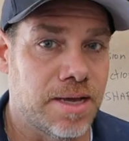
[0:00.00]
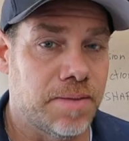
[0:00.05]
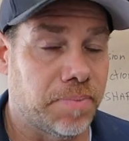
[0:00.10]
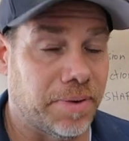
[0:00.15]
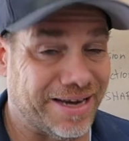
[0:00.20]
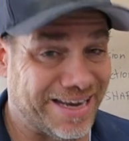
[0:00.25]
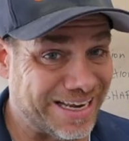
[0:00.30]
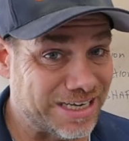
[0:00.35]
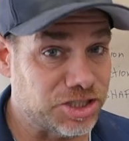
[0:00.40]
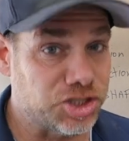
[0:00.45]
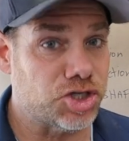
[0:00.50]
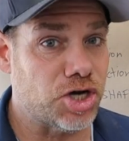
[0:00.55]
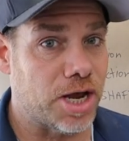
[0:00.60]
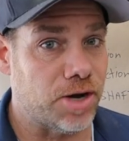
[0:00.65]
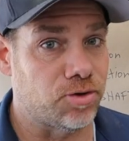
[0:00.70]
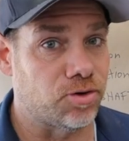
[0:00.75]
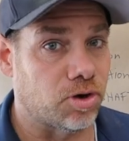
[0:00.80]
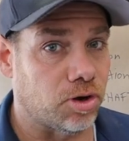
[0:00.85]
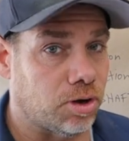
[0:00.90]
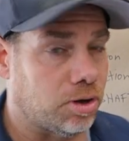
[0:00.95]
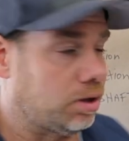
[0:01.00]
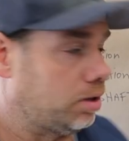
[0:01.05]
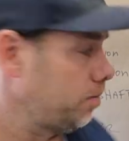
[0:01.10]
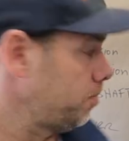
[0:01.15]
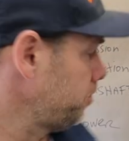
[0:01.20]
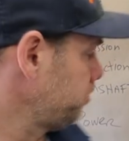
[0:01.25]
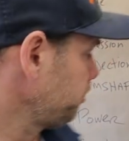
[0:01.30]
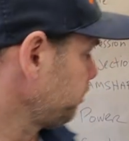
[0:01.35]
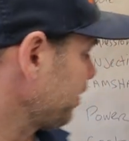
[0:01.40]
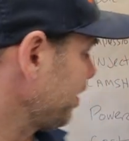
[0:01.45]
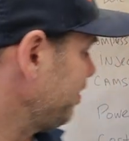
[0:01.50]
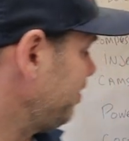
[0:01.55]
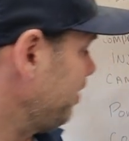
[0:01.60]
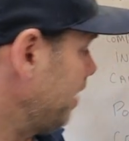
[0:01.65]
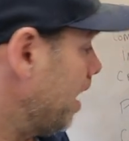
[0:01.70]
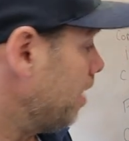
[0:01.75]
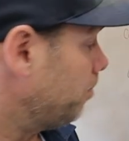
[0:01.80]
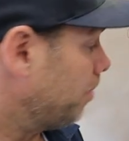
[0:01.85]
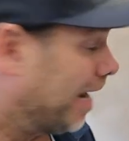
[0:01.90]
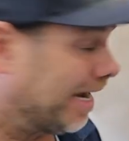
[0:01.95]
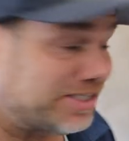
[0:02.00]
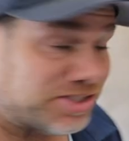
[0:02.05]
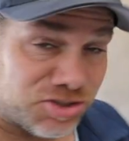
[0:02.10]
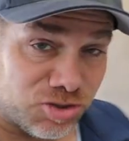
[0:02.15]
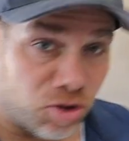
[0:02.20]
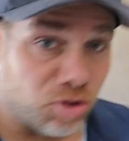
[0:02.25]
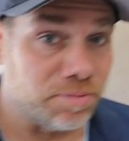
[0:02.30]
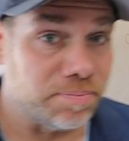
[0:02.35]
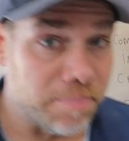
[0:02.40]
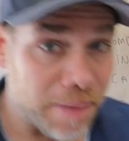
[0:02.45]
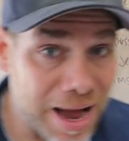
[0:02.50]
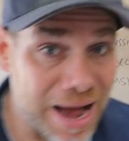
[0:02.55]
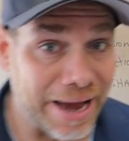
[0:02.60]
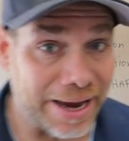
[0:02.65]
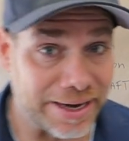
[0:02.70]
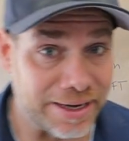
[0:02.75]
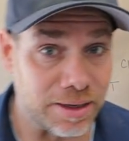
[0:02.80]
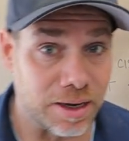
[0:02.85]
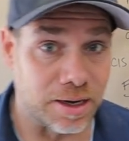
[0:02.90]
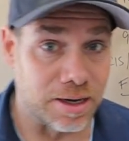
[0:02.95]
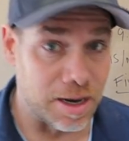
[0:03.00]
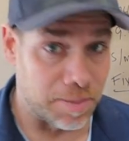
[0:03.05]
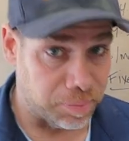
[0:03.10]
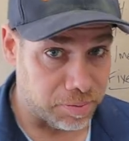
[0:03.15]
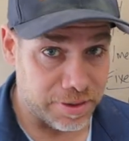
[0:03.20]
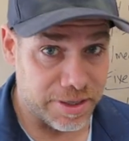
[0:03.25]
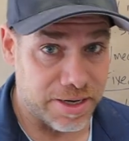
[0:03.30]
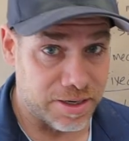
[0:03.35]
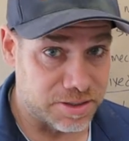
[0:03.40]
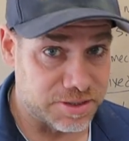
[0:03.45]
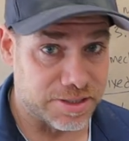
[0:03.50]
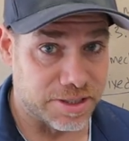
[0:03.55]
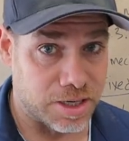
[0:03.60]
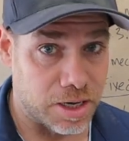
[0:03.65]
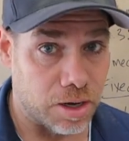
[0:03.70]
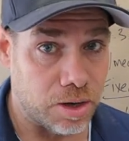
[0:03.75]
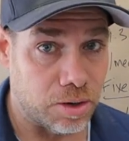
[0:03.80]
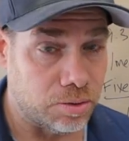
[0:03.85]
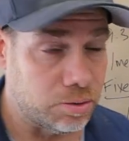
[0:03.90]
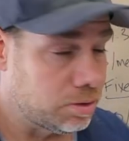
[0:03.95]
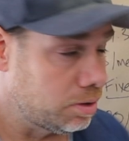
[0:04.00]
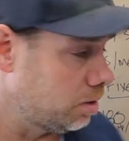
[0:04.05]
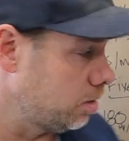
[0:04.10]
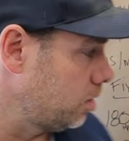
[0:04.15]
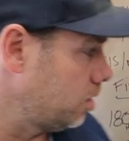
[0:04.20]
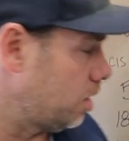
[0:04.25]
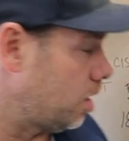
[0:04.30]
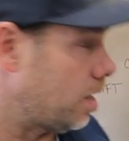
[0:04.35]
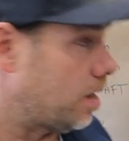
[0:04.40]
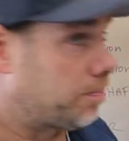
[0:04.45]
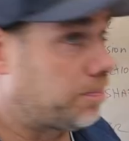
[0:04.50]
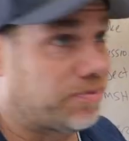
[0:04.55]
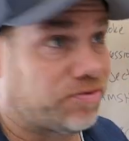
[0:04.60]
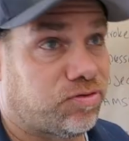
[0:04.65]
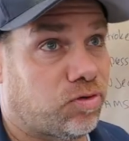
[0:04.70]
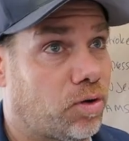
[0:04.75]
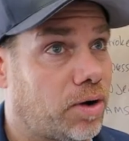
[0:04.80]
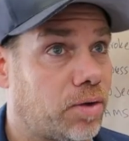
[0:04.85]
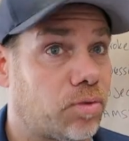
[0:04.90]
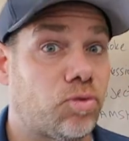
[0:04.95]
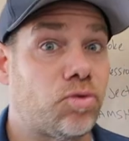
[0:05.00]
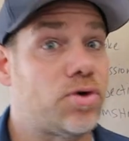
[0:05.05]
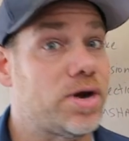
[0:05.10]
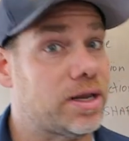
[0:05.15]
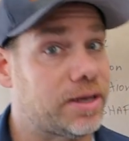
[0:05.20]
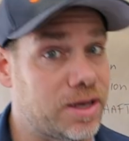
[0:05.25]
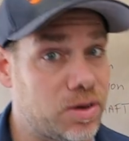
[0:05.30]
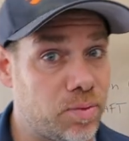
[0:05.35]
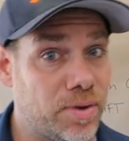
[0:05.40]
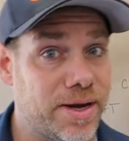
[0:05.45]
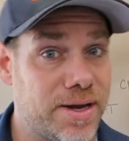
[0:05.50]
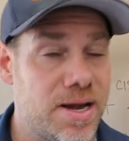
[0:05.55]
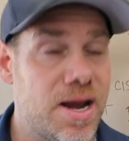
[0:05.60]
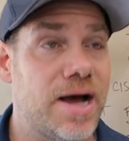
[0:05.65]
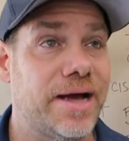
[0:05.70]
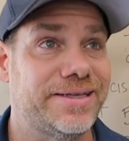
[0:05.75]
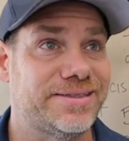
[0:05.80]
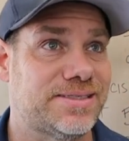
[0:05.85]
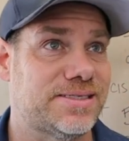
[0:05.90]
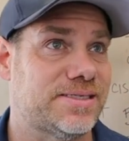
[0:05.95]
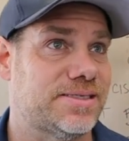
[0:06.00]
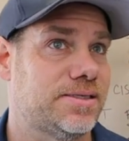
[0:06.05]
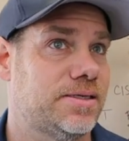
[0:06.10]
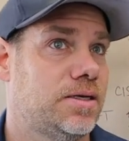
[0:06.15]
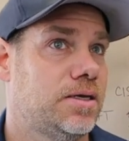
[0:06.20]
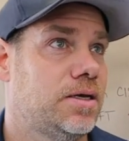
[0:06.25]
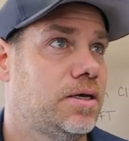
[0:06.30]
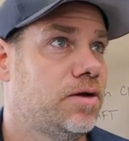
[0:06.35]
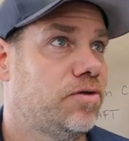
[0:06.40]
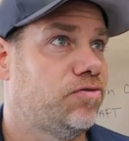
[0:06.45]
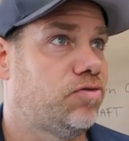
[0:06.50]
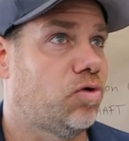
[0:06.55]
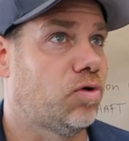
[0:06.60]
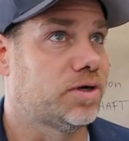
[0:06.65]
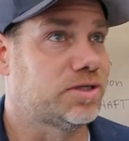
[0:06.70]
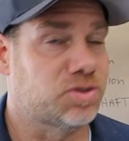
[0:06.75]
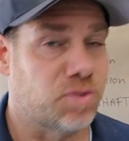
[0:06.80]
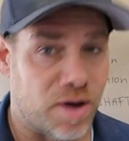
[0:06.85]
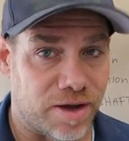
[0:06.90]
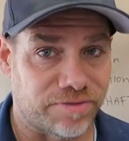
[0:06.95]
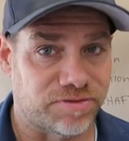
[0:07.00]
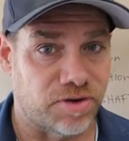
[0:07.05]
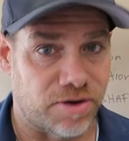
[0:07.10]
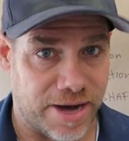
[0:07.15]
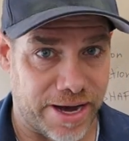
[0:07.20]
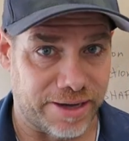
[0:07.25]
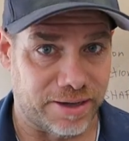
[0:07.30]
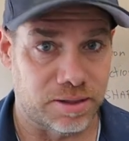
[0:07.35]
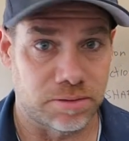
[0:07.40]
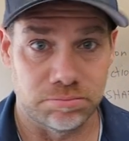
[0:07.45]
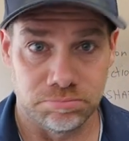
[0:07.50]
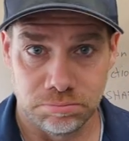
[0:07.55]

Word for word: But in general, I sold mine a couple of years ago uh, before it really went nuts for 12 grand.